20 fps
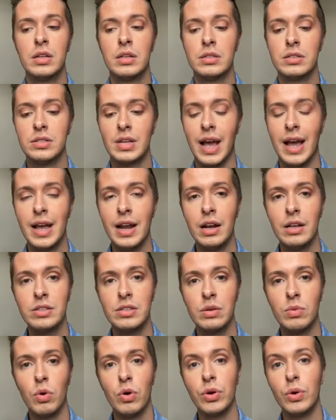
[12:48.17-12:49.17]
tailor
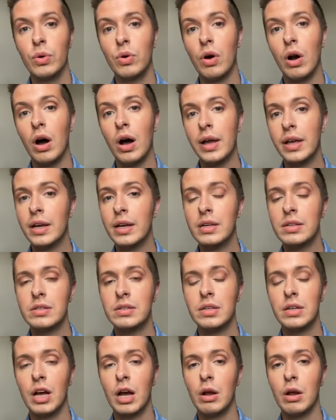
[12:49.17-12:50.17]
to what your eye is,
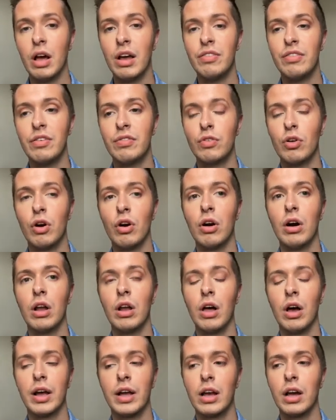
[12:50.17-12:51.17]
you know, like if you've got
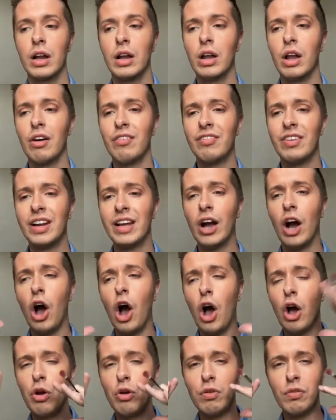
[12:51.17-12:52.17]
like lovely
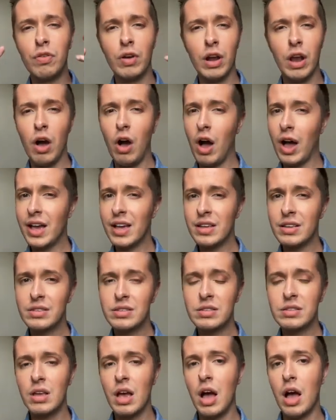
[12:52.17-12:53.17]
oval
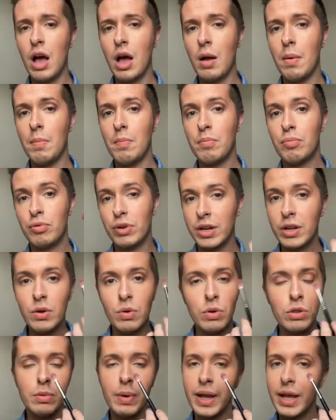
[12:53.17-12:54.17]
eyes, bring it
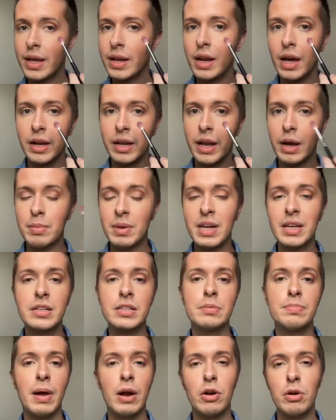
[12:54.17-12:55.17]
all the way in, honey. I mean,
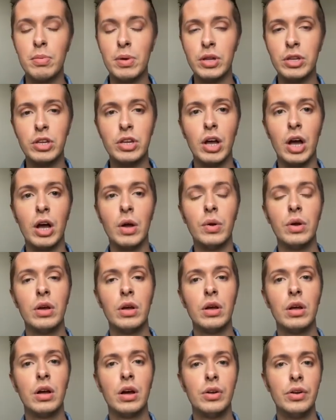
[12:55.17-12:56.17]
experiment, you know.
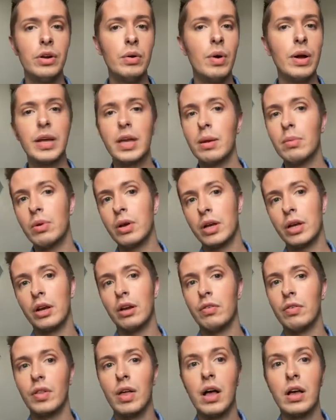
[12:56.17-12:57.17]
I don't know why I keep looking
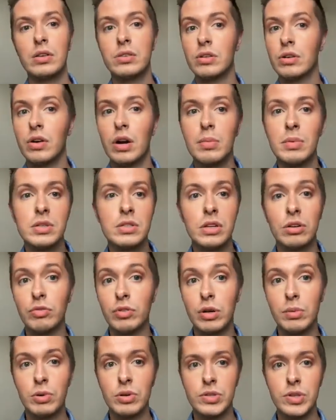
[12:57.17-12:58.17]
over there. Sorry, I must look
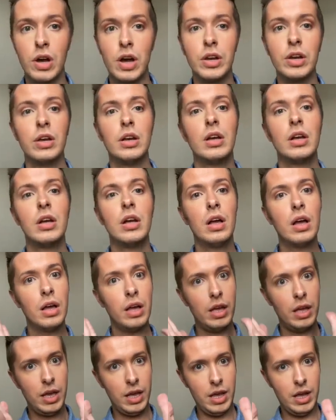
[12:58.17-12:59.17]
really boss-eyed.
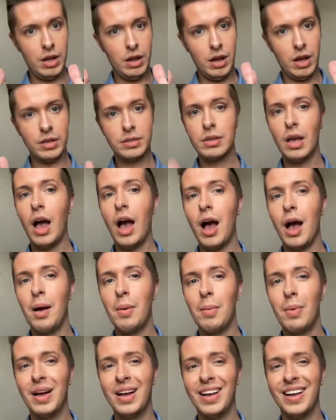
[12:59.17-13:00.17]
Here, guys.
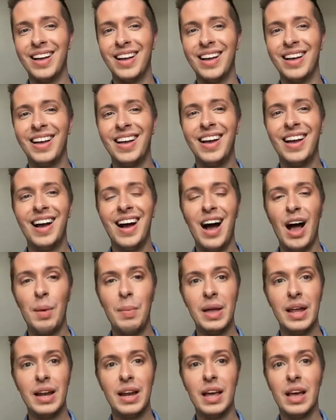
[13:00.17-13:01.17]
I
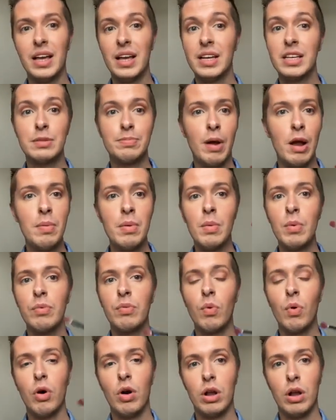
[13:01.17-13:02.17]
mean, experiment with
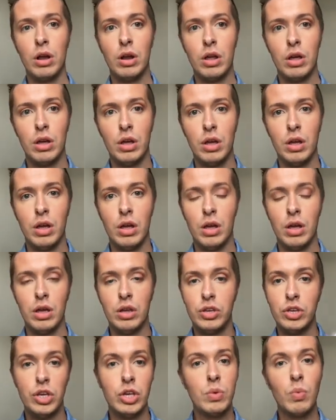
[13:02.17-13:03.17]
what
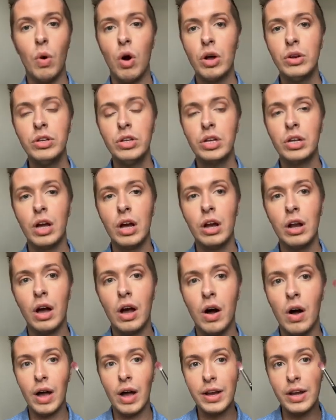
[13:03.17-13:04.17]
you want, you know. Like,
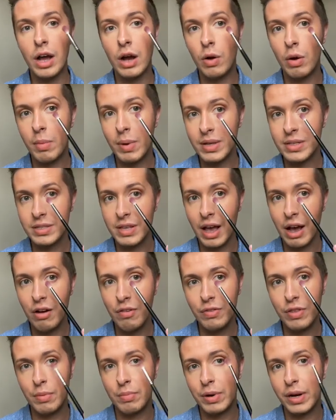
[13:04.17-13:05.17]
know on
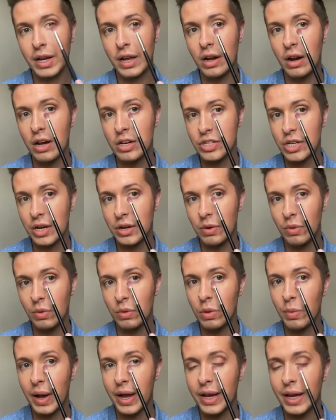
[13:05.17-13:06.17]
myself that bringing eyeshadow all
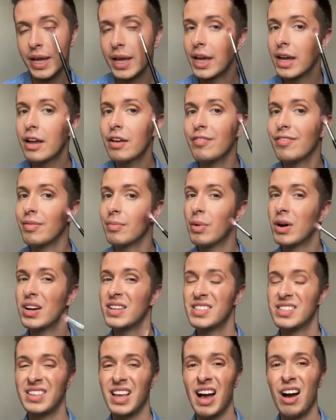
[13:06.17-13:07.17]
the way in here, for
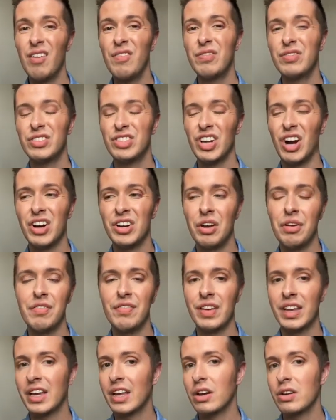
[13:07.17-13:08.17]
myself, I don't
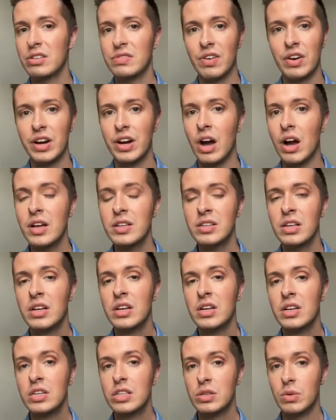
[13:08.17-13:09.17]
think it looks very nice.
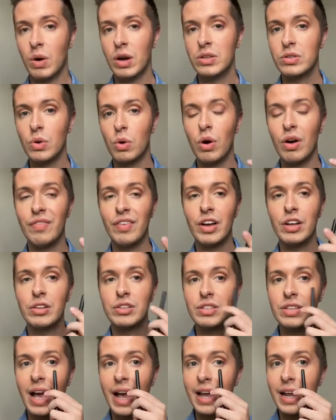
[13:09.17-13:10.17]
So I sort of
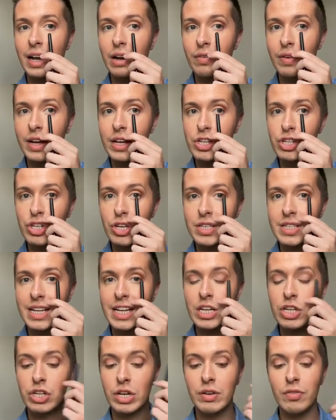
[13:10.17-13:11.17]
tailor it just
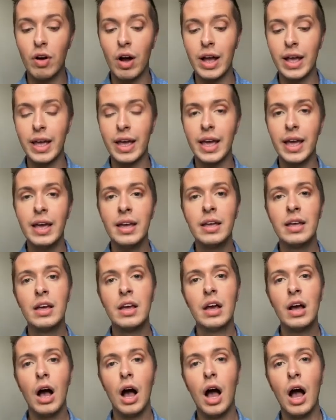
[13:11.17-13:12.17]
literally right here.
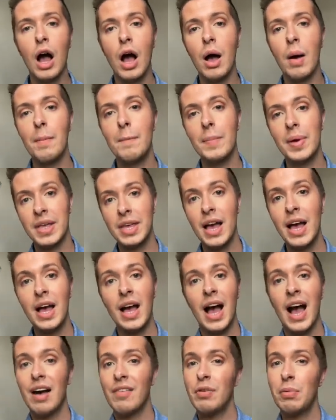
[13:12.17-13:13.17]
But
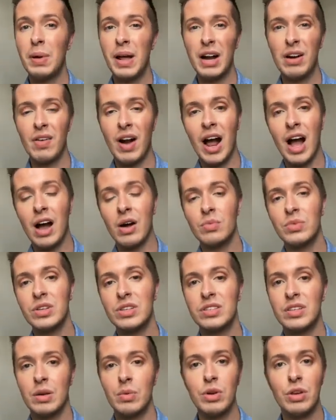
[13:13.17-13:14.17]
yeah, have a play around,
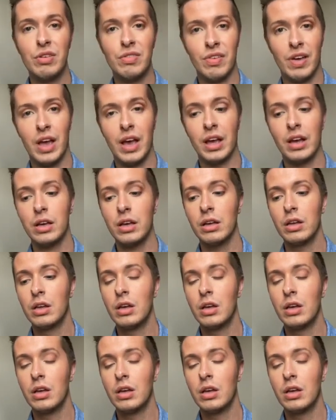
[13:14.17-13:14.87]
see what you think.